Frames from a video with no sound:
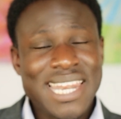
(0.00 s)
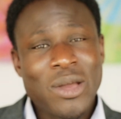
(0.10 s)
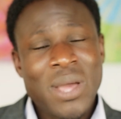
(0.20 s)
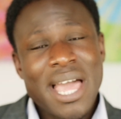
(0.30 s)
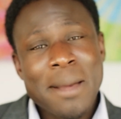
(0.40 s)

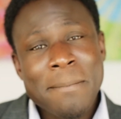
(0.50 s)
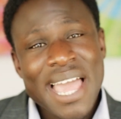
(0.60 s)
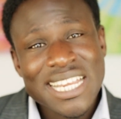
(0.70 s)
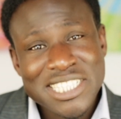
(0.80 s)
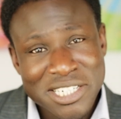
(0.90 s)
Now
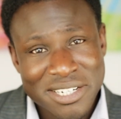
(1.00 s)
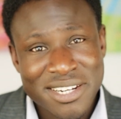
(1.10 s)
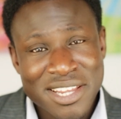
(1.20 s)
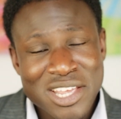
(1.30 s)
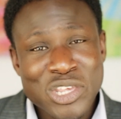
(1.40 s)

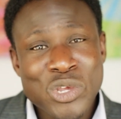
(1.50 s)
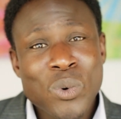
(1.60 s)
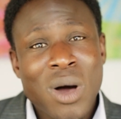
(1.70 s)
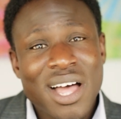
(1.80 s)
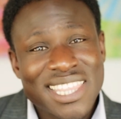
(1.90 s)
imagine
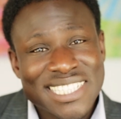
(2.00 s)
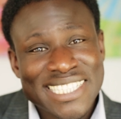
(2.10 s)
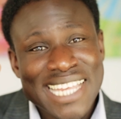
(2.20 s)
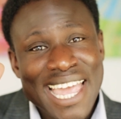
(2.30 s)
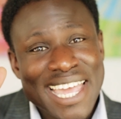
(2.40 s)
you are the
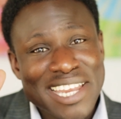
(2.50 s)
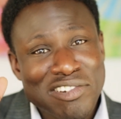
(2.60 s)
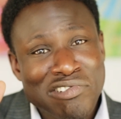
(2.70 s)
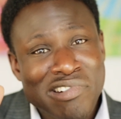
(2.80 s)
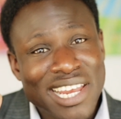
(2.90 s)

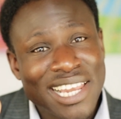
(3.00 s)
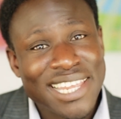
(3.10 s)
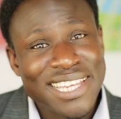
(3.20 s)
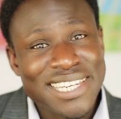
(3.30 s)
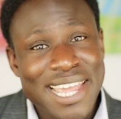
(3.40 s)
sand
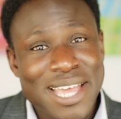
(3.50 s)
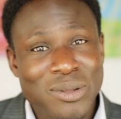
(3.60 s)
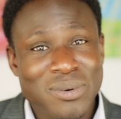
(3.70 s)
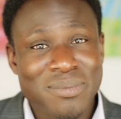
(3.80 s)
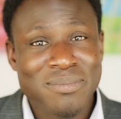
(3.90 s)
trickling down.